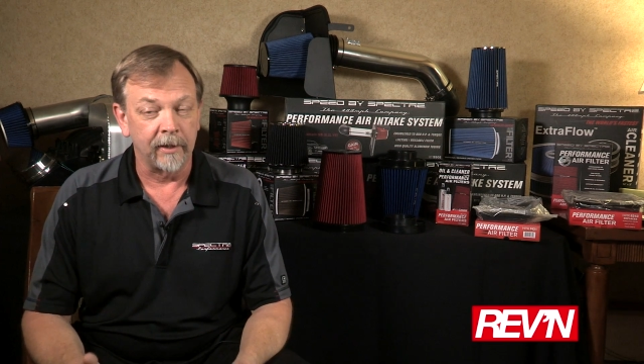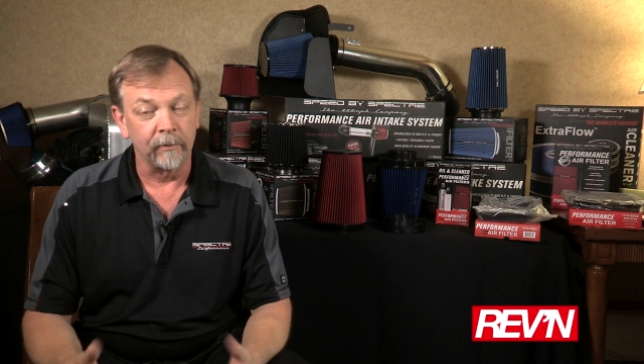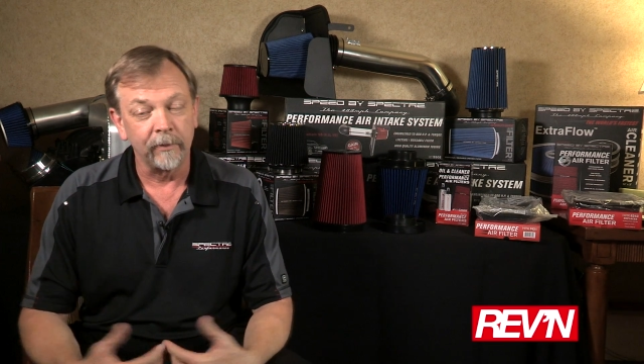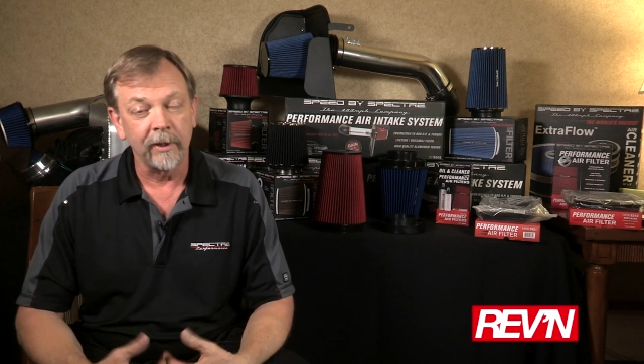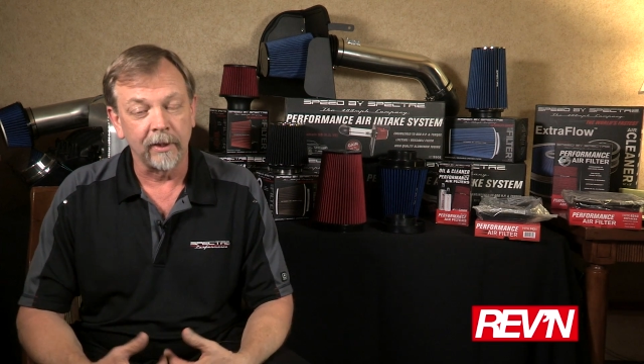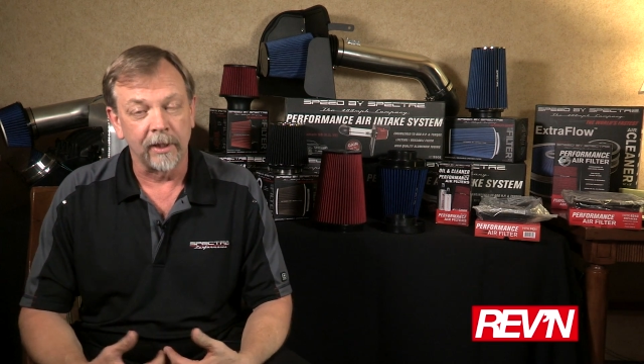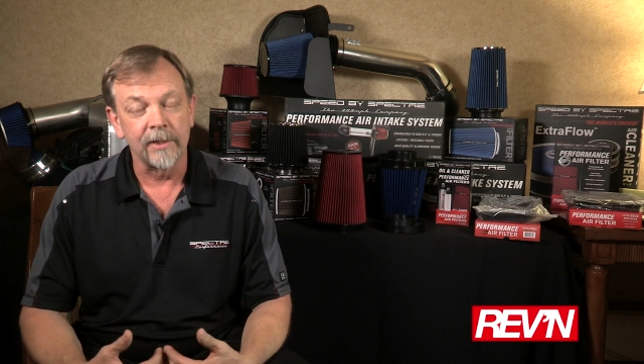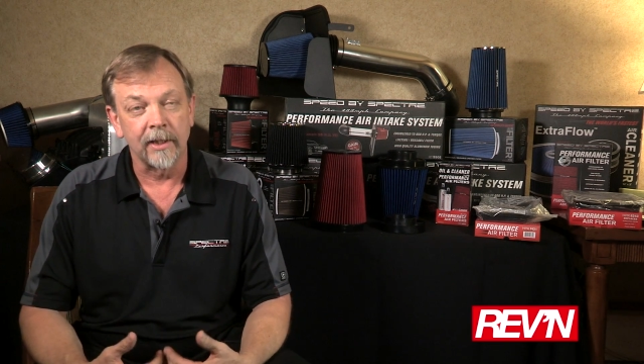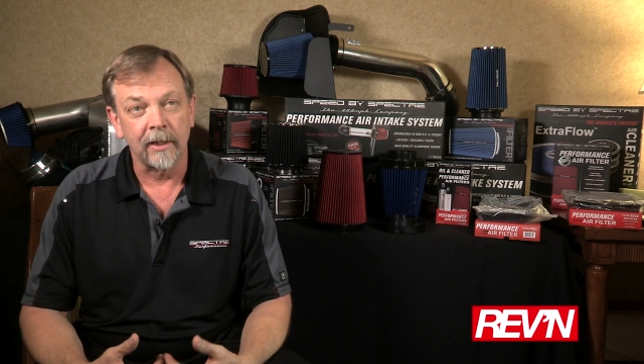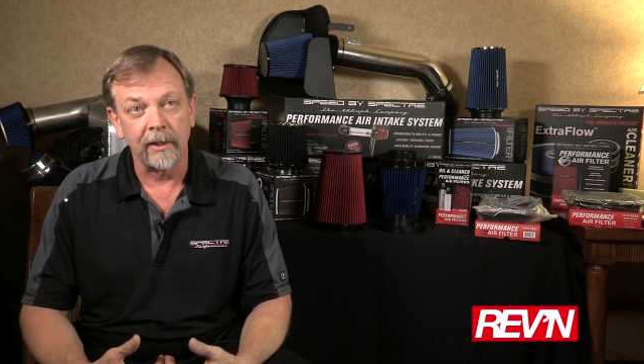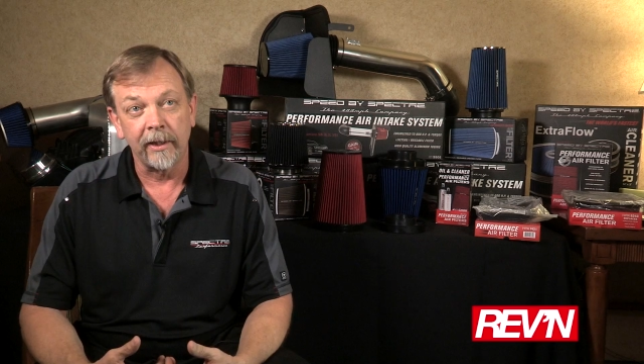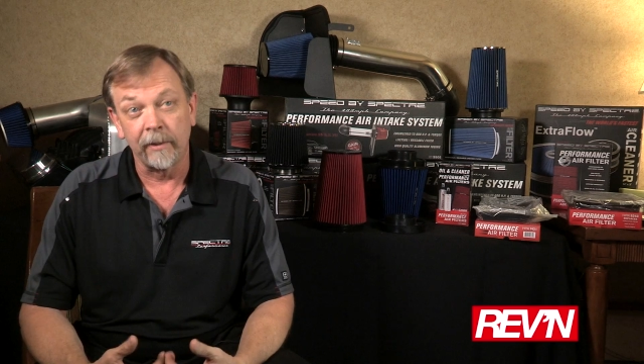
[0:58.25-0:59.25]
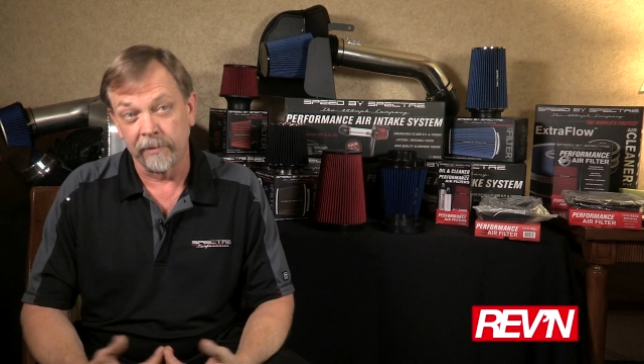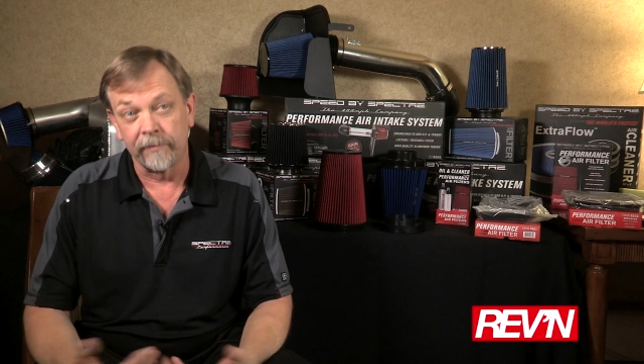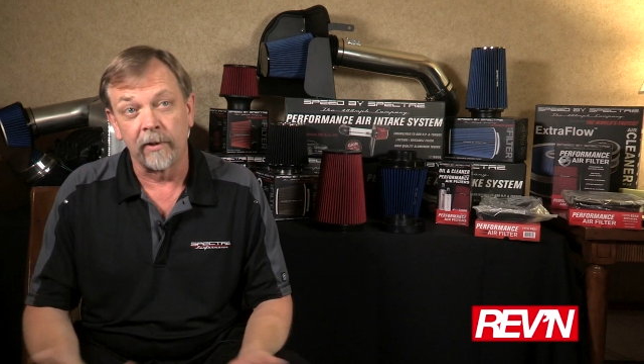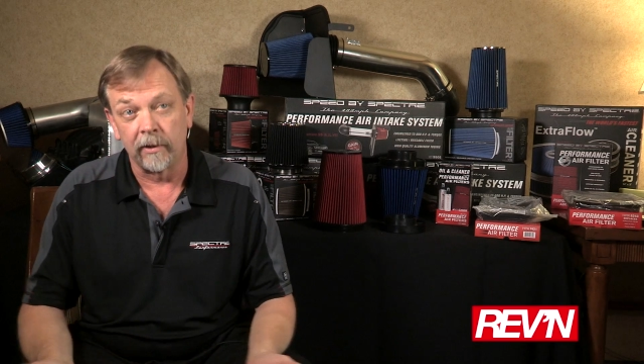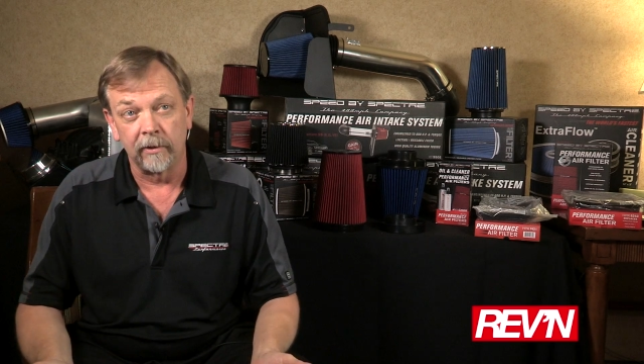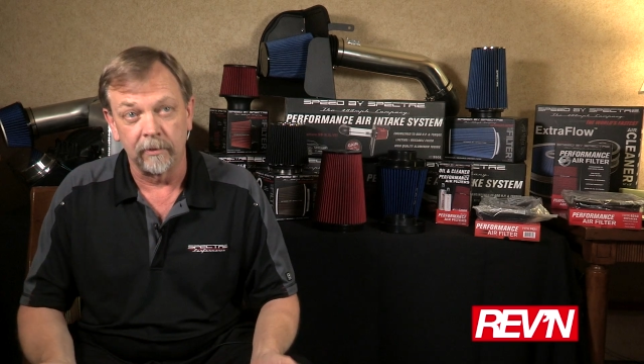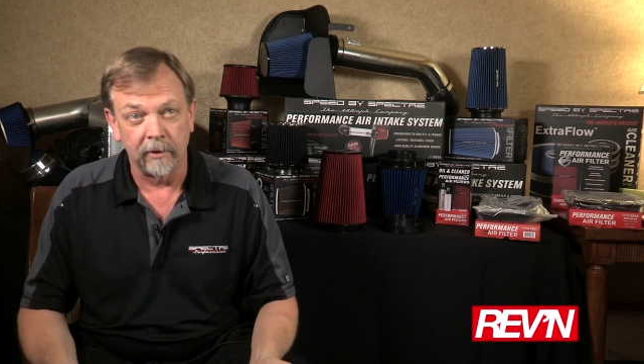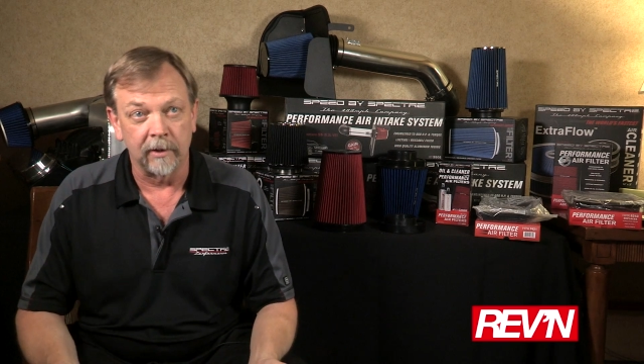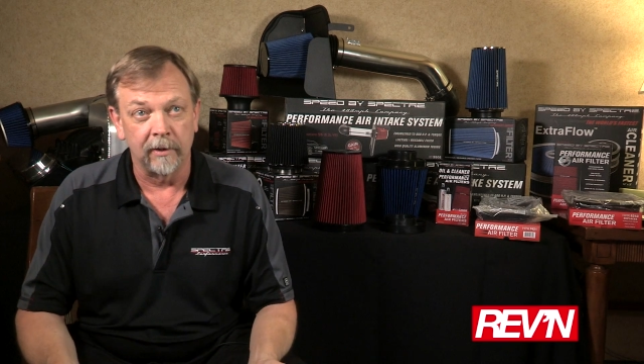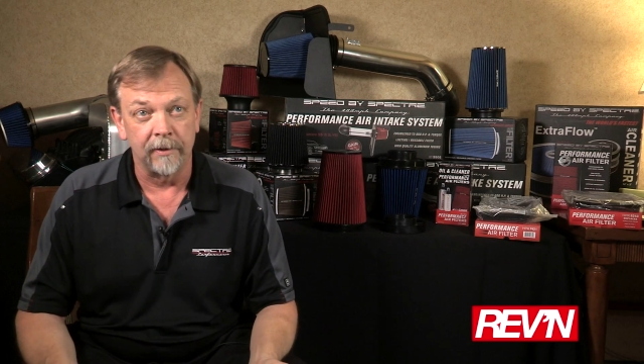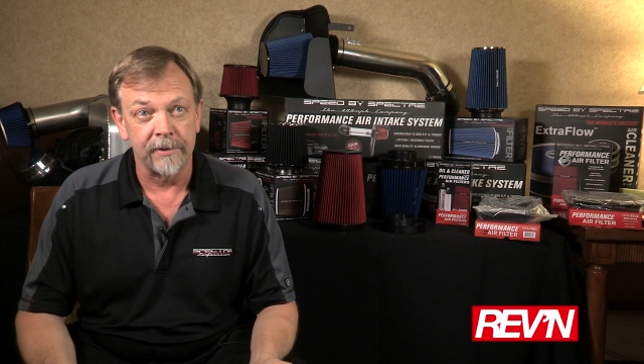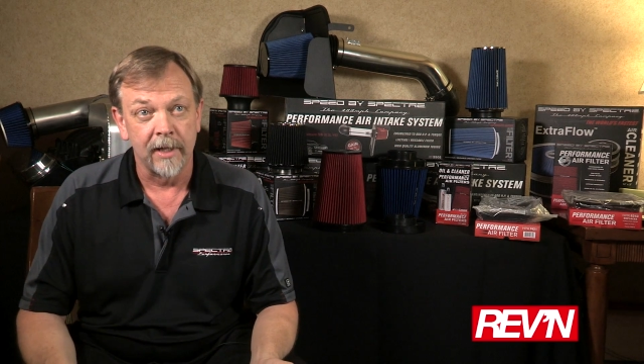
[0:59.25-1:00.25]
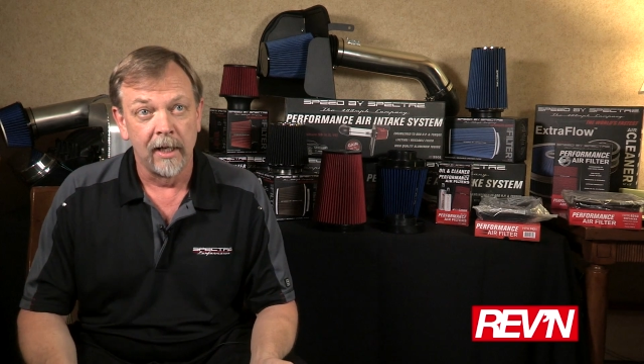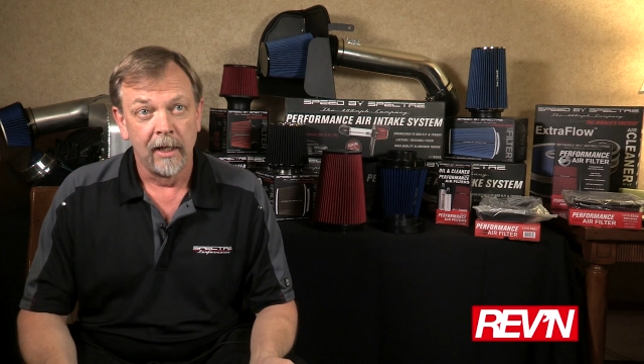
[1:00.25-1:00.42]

And realistically, it was for our own cars.